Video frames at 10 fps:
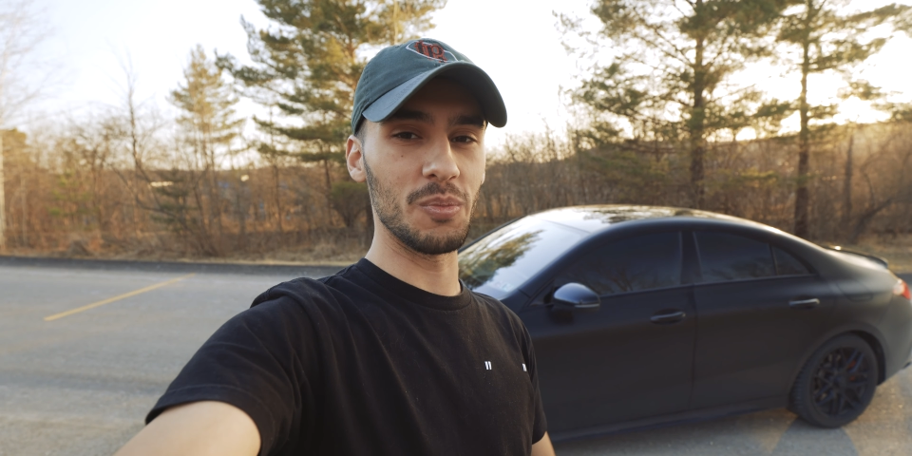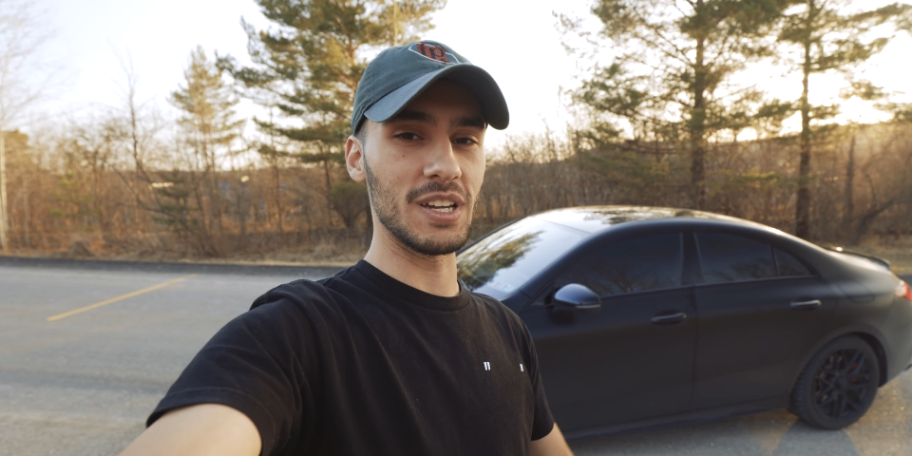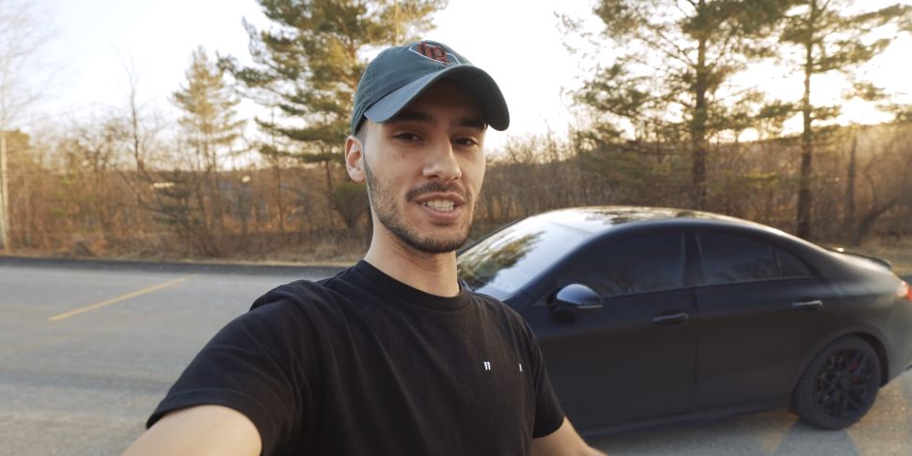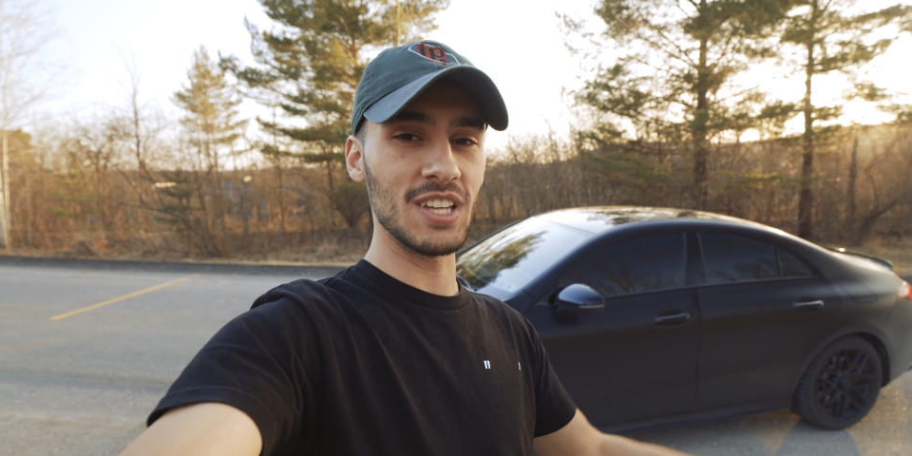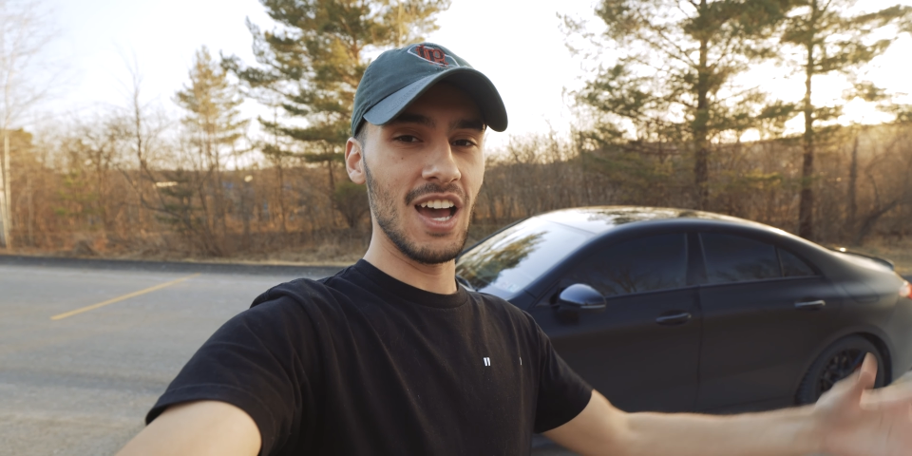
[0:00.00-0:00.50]

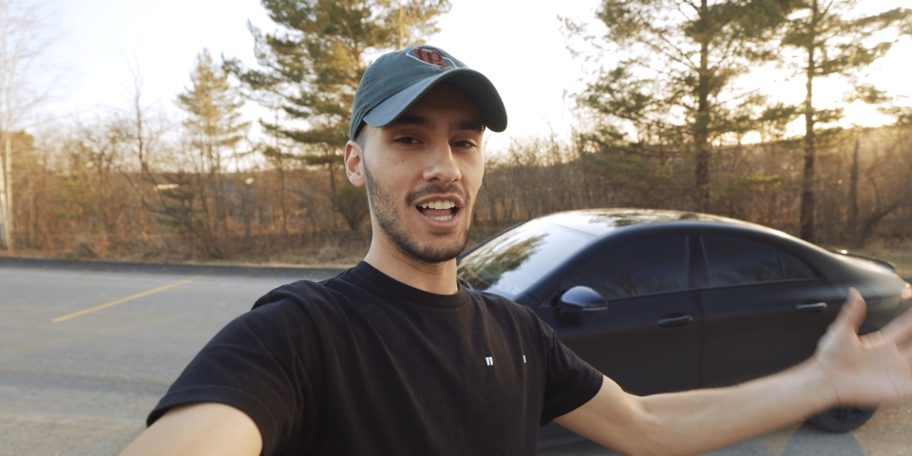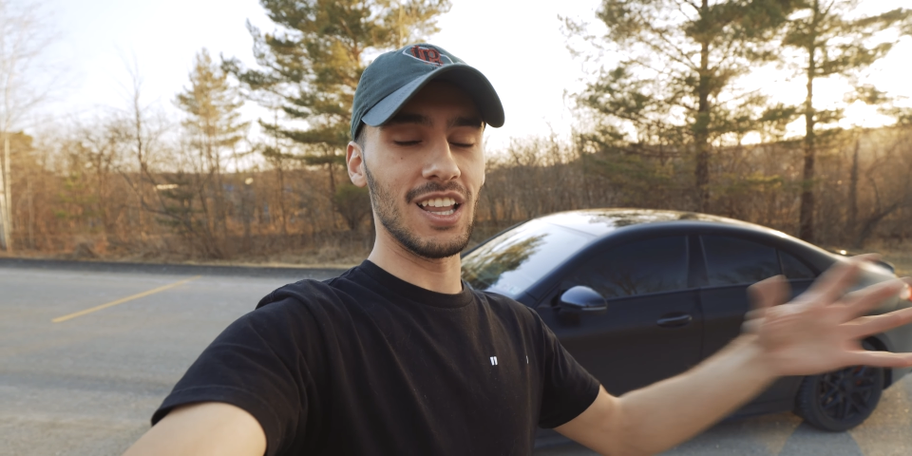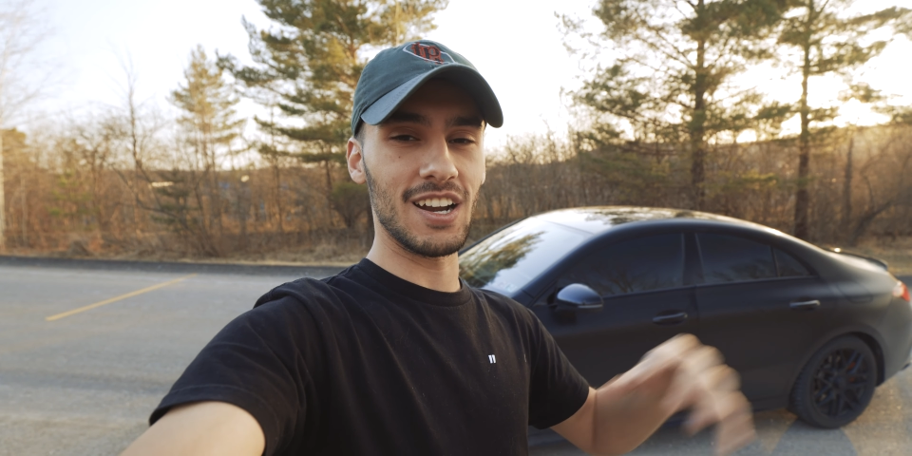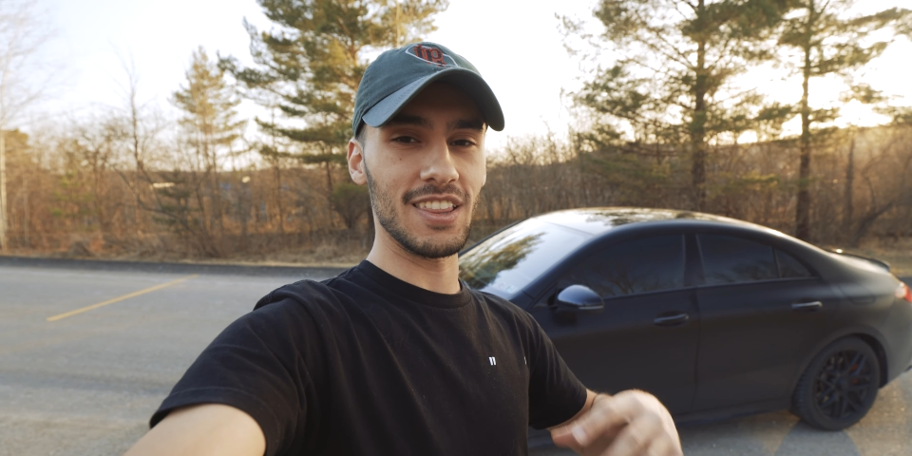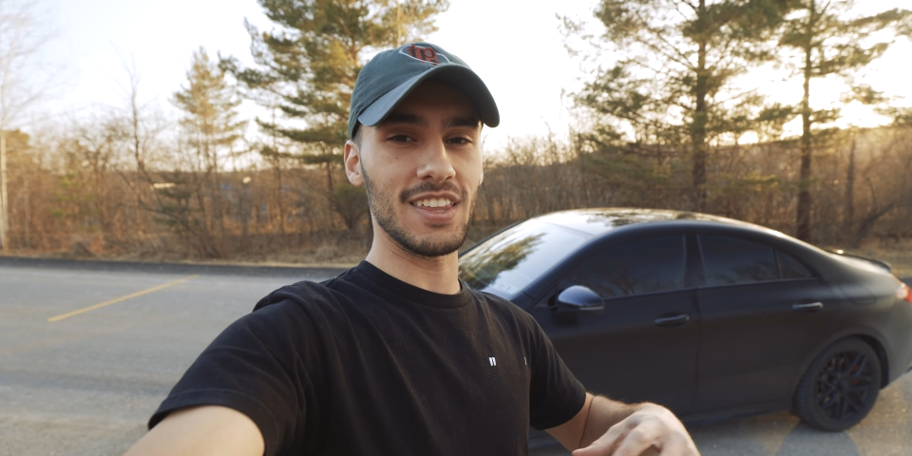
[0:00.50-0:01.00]
because a
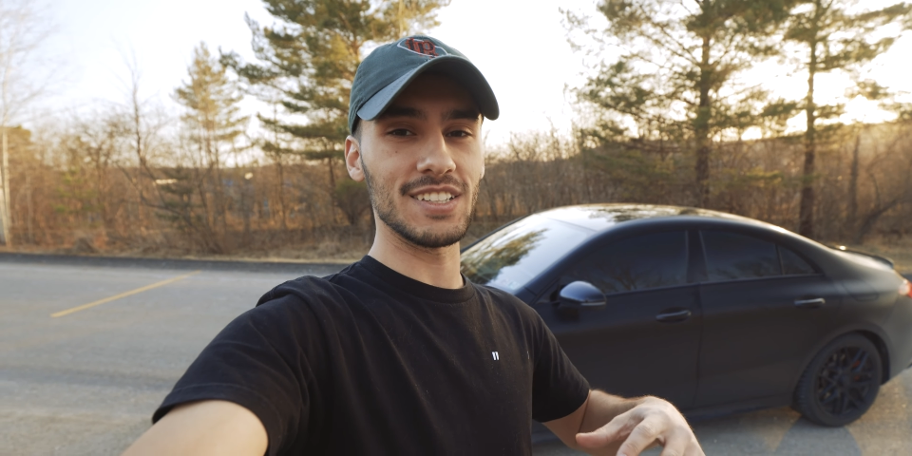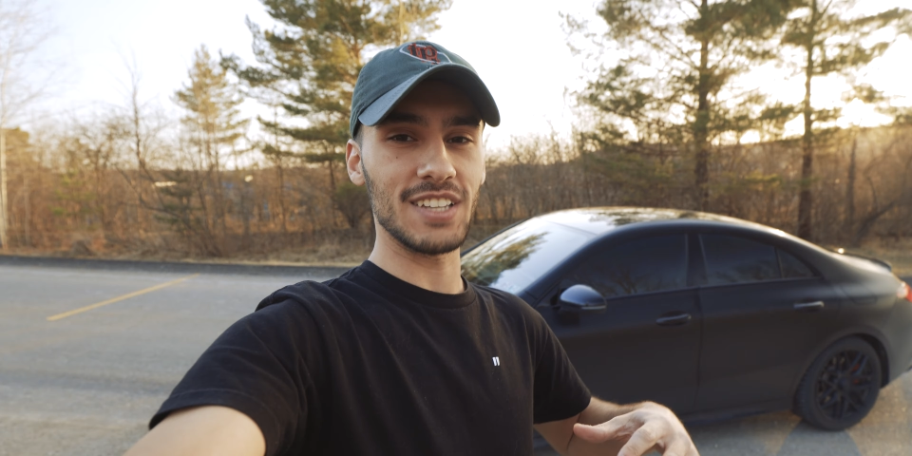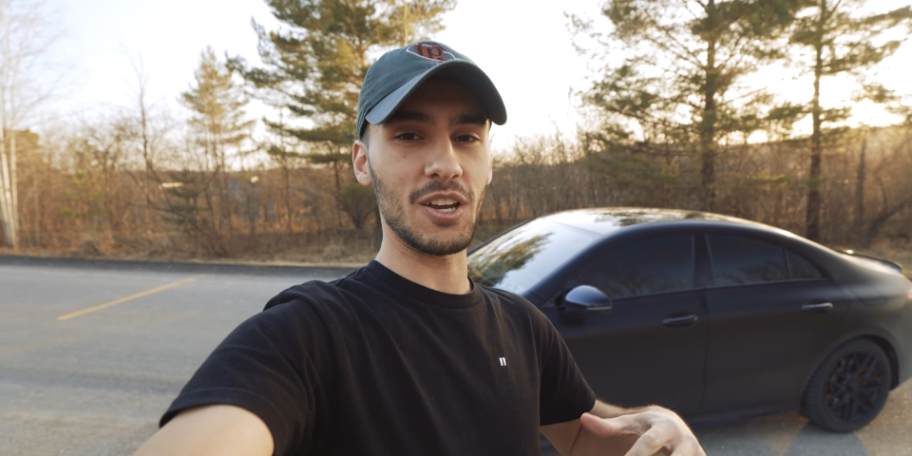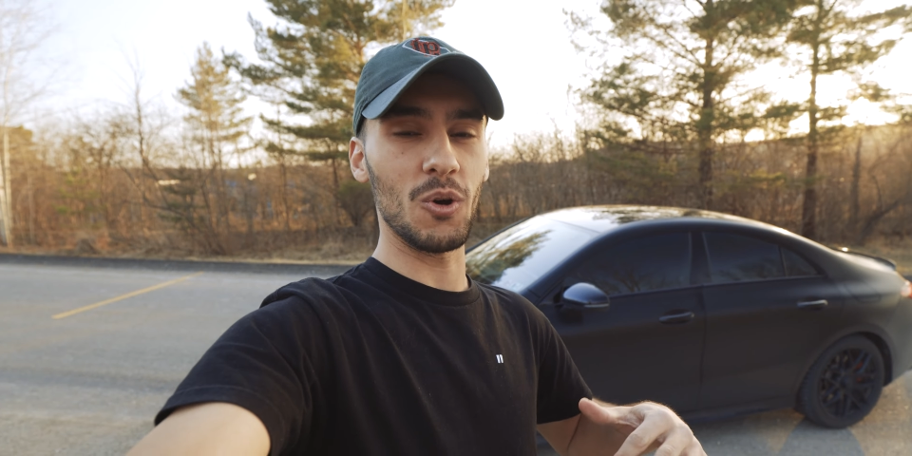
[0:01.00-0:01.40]
lot of the things that